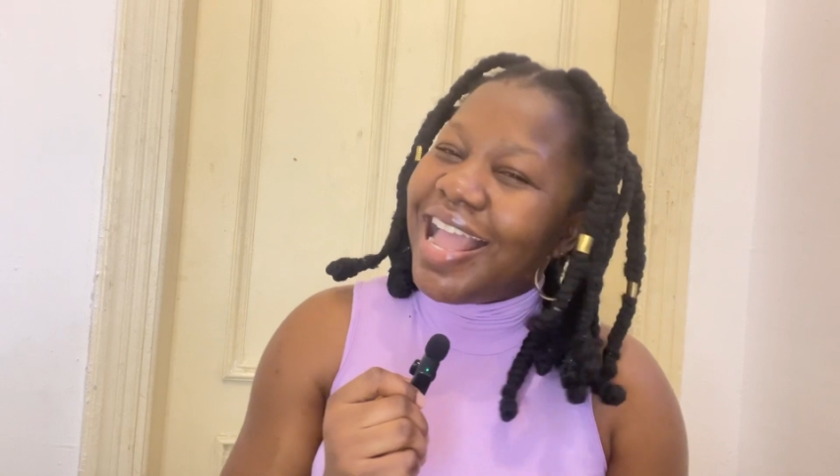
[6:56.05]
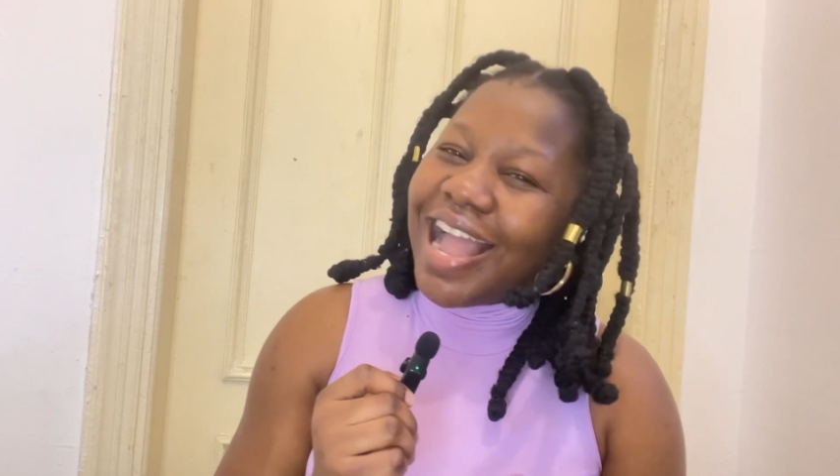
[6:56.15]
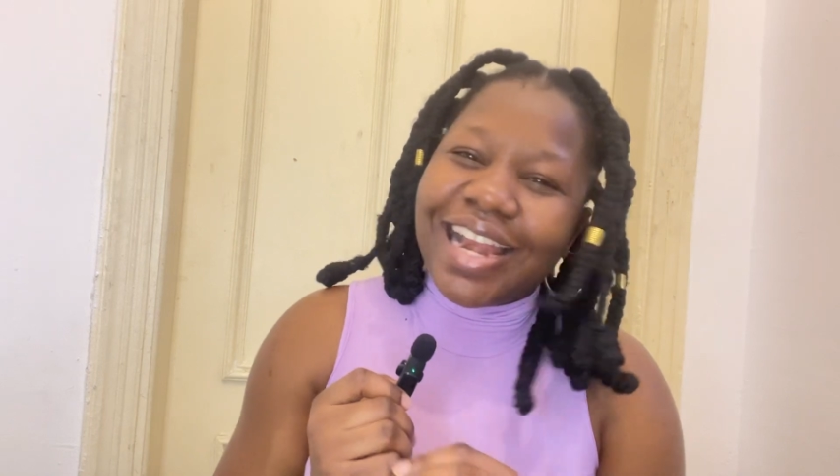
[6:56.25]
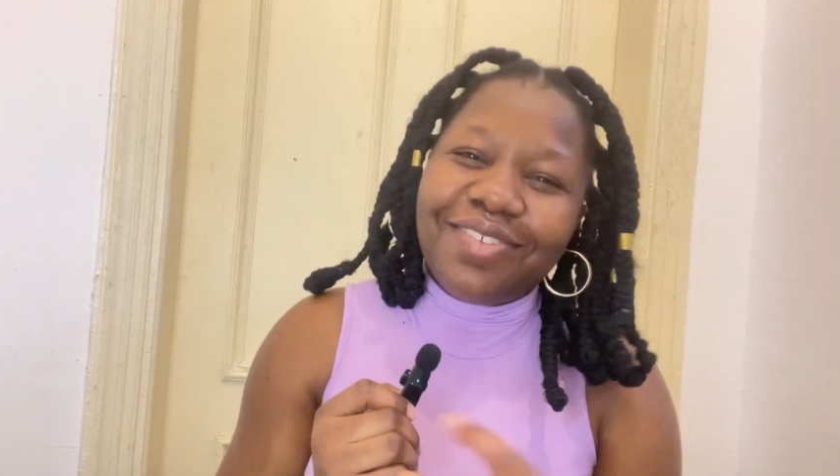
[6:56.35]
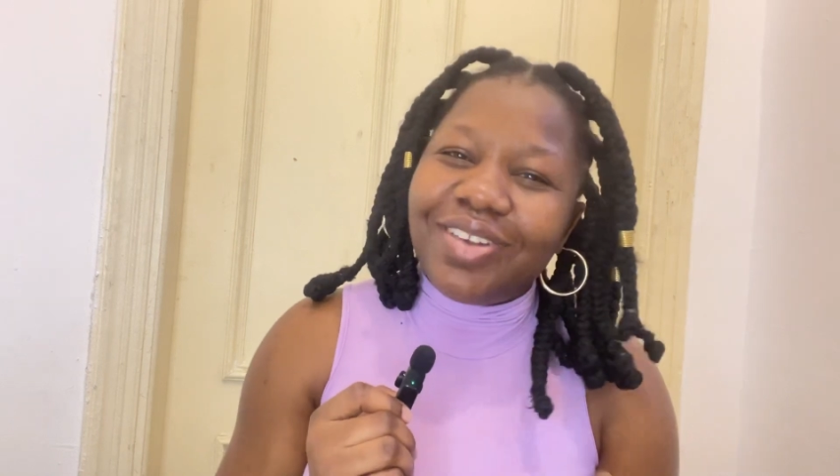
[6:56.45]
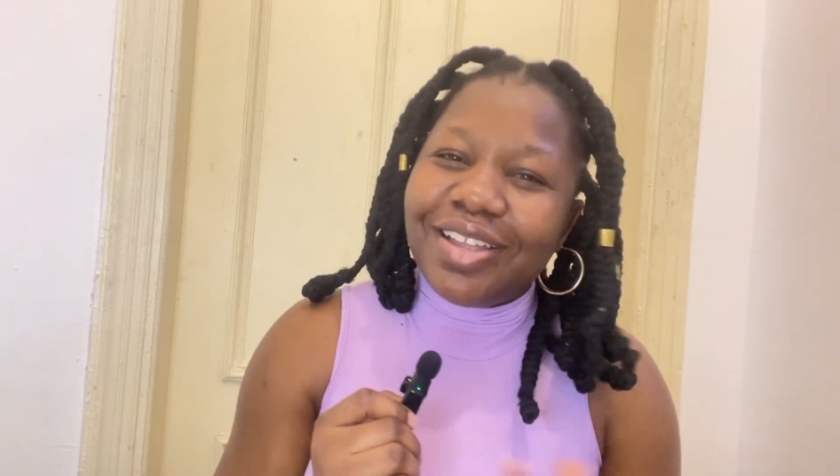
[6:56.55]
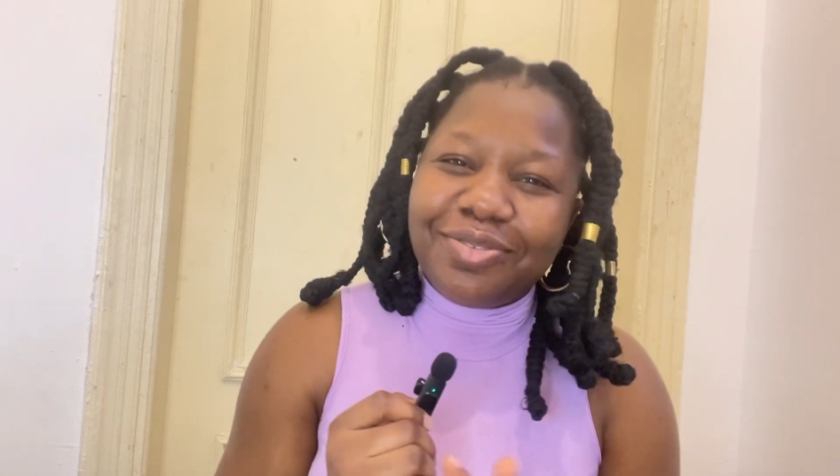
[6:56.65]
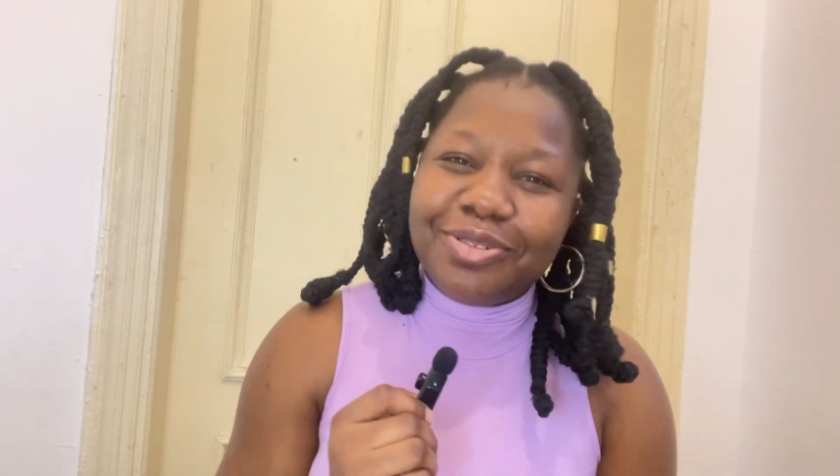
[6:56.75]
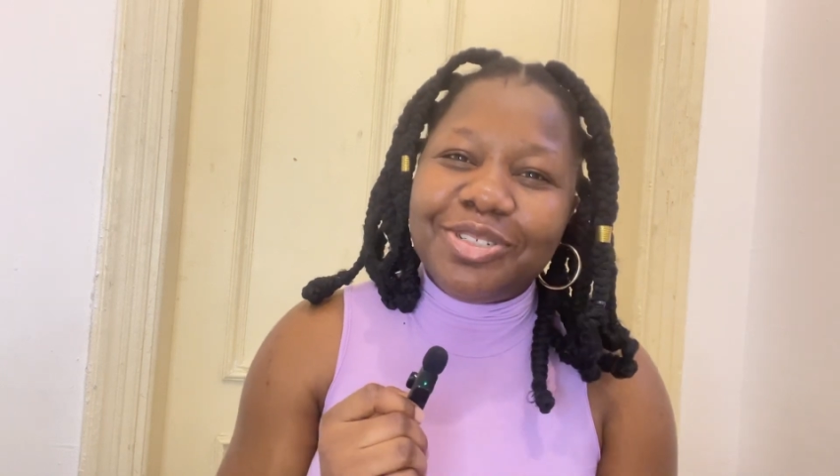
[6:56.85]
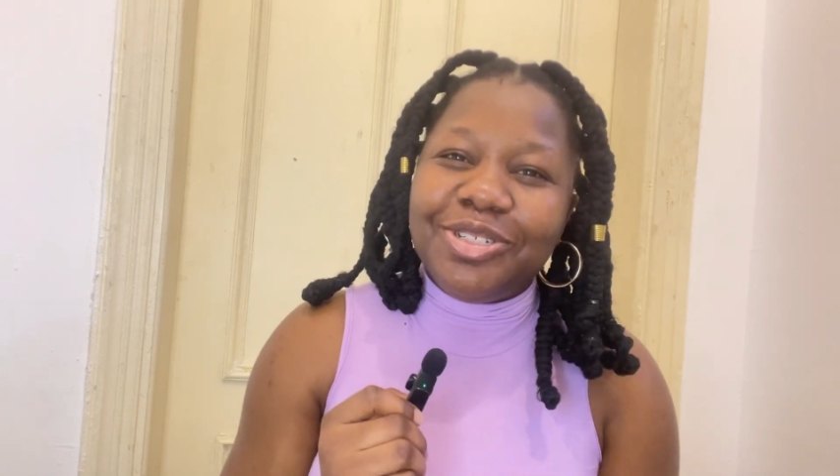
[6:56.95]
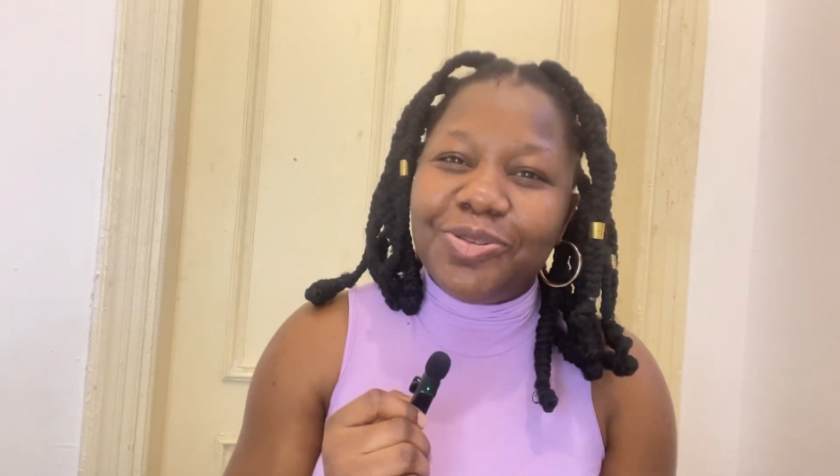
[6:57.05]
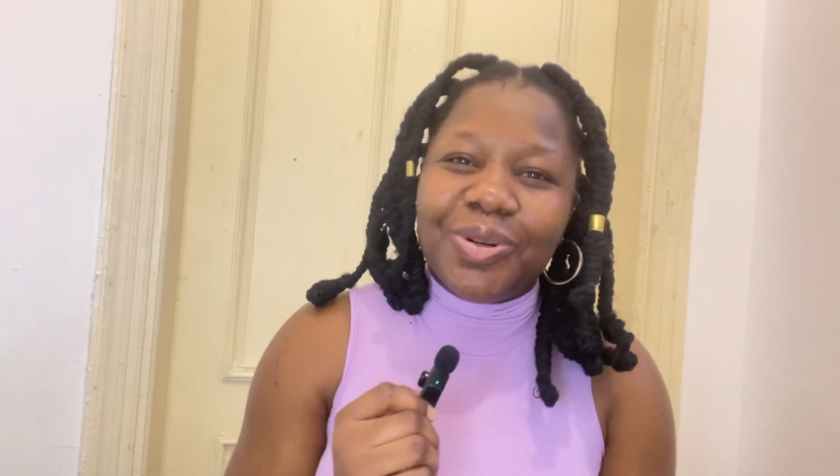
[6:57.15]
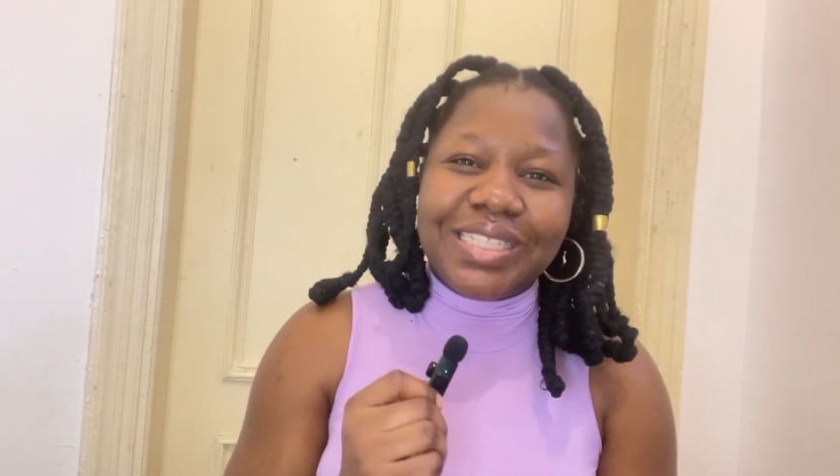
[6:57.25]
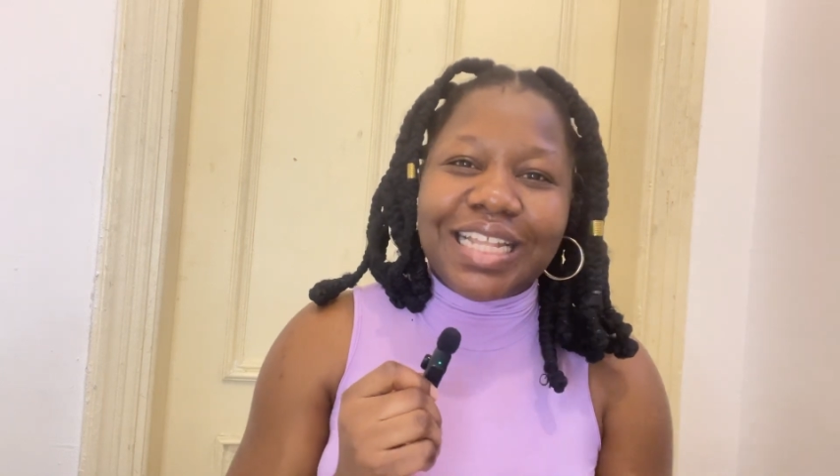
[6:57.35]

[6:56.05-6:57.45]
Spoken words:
I never even knew what